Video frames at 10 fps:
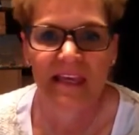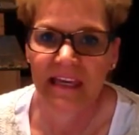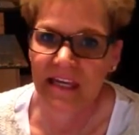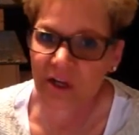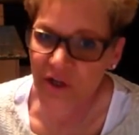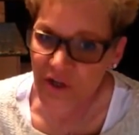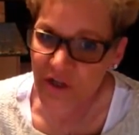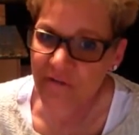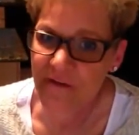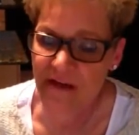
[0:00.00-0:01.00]
get a
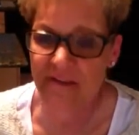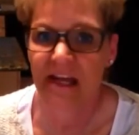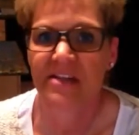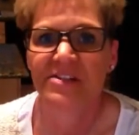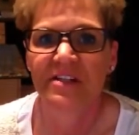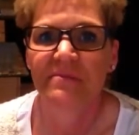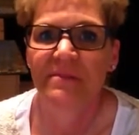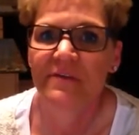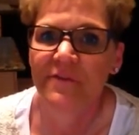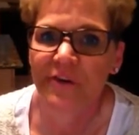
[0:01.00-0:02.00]
good foundation
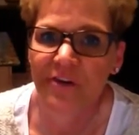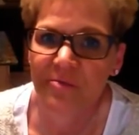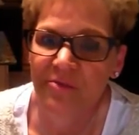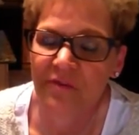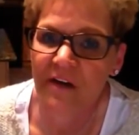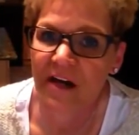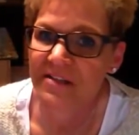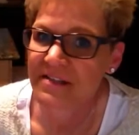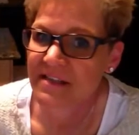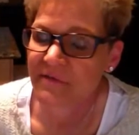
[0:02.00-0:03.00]
before you move on
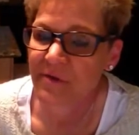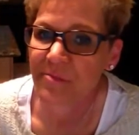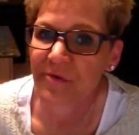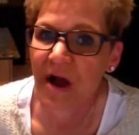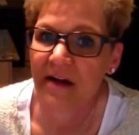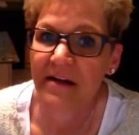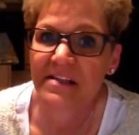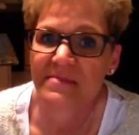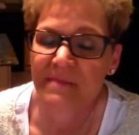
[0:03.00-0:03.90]
to different products.